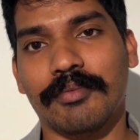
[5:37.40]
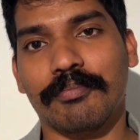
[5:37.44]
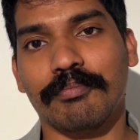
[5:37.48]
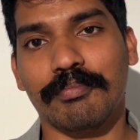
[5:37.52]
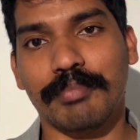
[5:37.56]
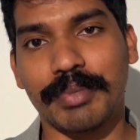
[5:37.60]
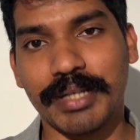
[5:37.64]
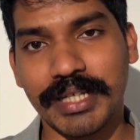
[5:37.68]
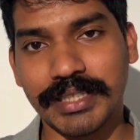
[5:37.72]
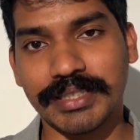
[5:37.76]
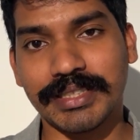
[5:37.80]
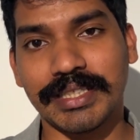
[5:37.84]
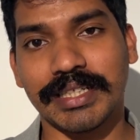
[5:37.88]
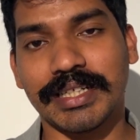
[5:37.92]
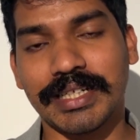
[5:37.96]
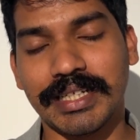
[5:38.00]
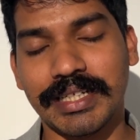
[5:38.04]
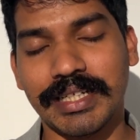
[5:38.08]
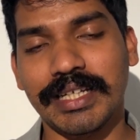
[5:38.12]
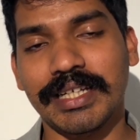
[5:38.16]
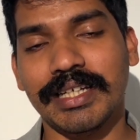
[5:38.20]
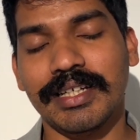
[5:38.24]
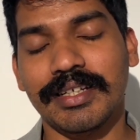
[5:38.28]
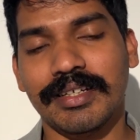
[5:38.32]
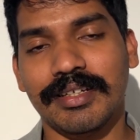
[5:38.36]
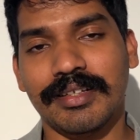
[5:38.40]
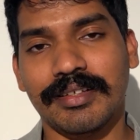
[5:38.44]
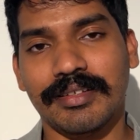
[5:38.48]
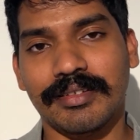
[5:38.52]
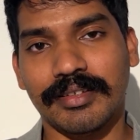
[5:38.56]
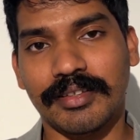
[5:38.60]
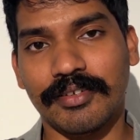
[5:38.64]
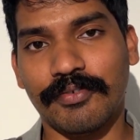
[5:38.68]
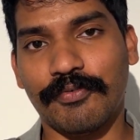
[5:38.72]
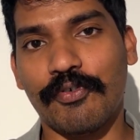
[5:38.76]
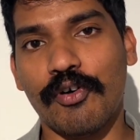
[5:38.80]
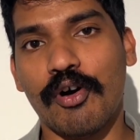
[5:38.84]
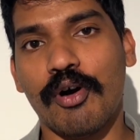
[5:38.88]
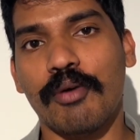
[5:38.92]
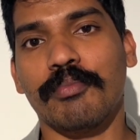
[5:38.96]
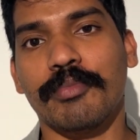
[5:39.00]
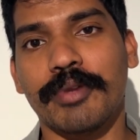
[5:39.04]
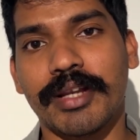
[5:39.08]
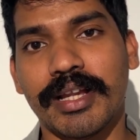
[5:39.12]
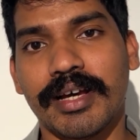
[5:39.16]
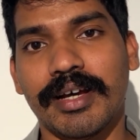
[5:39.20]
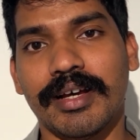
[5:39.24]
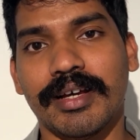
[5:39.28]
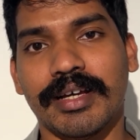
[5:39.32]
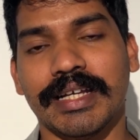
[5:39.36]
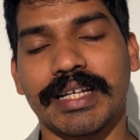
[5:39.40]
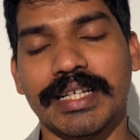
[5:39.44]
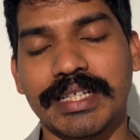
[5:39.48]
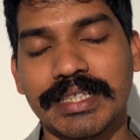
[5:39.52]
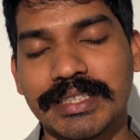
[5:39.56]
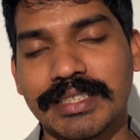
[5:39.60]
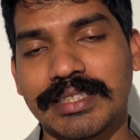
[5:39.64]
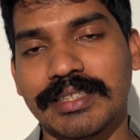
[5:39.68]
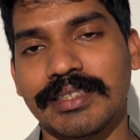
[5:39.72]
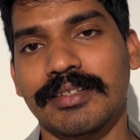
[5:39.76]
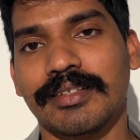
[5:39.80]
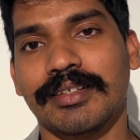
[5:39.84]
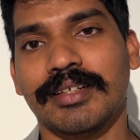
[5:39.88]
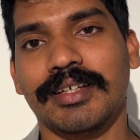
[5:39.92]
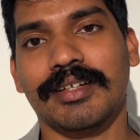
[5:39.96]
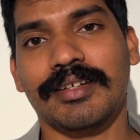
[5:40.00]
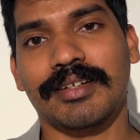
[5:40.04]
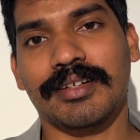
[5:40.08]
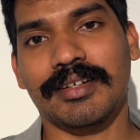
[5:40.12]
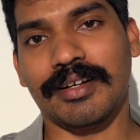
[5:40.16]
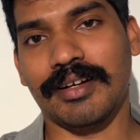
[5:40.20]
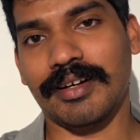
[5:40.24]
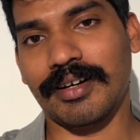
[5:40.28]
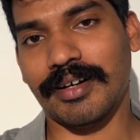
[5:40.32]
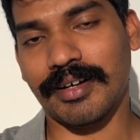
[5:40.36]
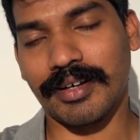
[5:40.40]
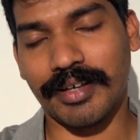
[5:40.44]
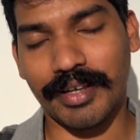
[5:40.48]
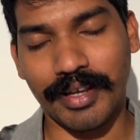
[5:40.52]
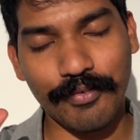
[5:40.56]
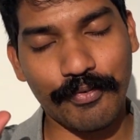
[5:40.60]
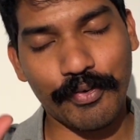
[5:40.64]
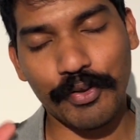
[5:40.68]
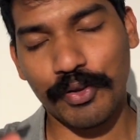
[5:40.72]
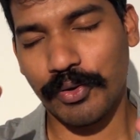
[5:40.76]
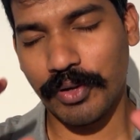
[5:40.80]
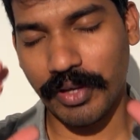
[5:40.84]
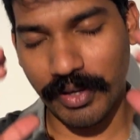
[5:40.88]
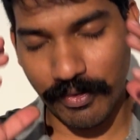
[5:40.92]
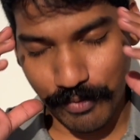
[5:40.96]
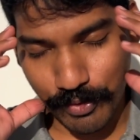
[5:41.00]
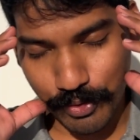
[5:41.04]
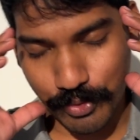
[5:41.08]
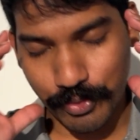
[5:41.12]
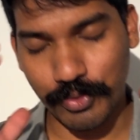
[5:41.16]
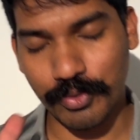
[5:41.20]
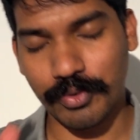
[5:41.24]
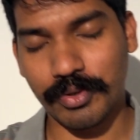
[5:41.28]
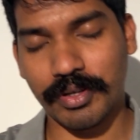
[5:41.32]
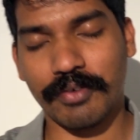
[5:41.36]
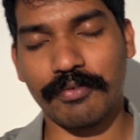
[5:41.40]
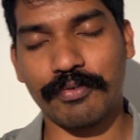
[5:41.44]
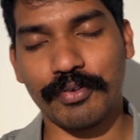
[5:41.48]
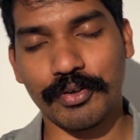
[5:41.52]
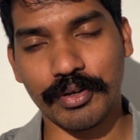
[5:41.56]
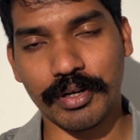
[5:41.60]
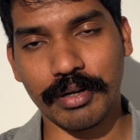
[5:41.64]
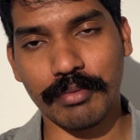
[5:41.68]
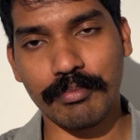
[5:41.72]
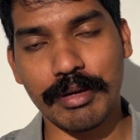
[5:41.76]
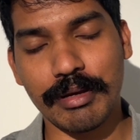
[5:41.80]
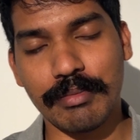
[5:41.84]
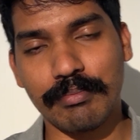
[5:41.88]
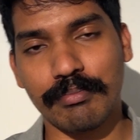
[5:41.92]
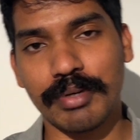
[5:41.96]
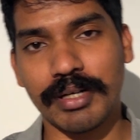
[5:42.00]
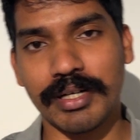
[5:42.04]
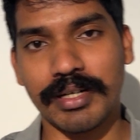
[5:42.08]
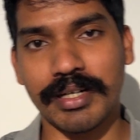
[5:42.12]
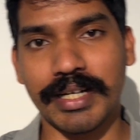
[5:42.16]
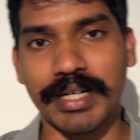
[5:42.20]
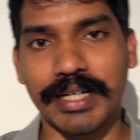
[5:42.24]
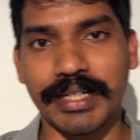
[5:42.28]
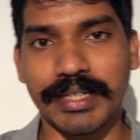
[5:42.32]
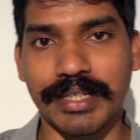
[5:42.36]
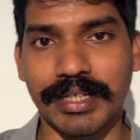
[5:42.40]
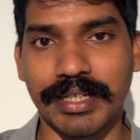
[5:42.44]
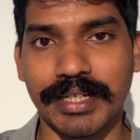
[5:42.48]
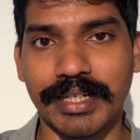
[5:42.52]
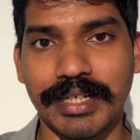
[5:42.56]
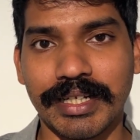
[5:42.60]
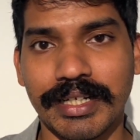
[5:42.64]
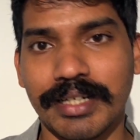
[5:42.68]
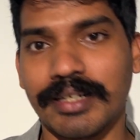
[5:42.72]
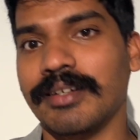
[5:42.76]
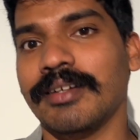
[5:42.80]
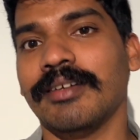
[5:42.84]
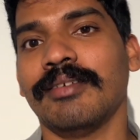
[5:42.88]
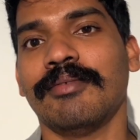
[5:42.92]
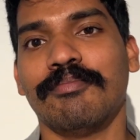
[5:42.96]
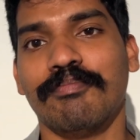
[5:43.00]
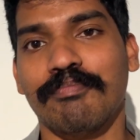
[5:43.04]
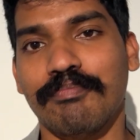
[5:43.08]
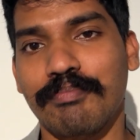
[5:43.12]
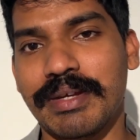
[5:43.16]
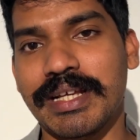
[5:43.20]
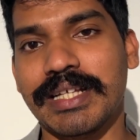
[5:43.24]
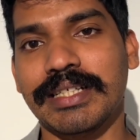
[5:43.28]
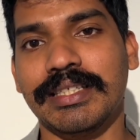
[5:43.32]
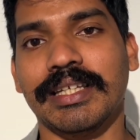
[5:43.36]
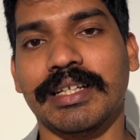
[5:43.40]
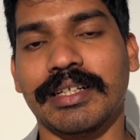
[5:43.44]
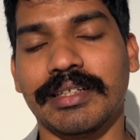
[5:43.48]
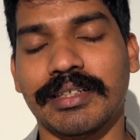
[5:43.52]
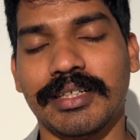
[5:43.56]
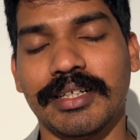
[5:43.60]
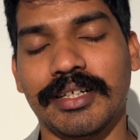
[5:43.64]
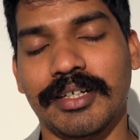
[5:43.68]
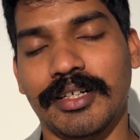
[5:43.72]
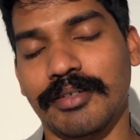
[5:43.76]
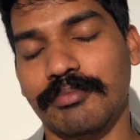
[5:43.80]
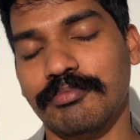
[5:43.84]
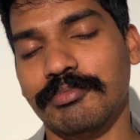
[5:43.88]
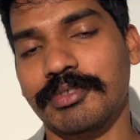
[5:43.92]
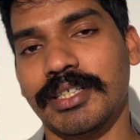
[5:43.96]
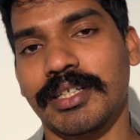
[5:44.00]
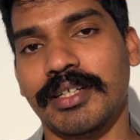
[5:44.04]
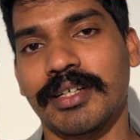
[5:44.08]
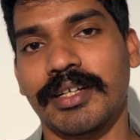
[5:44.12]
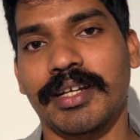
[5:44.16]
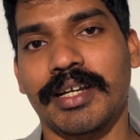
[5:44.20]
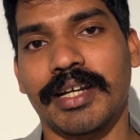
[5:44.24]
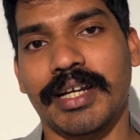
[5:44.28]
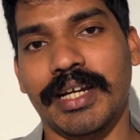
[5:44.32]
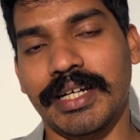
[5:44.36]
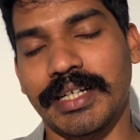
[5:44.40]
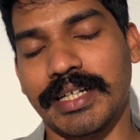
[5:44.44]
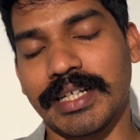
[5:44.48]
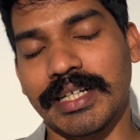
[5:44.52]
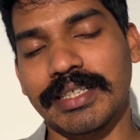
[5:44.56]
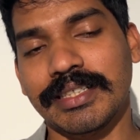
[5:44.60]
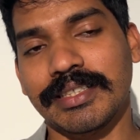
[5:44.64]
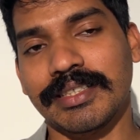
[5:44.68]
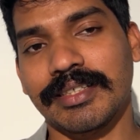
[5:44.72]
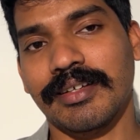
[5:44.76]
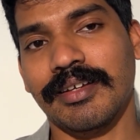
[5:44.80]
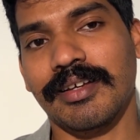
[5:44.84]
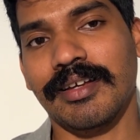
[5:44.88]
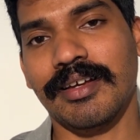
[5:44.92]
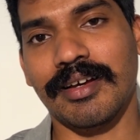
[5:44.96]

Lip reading: basically the formula is, if you remember it in basic terms, it is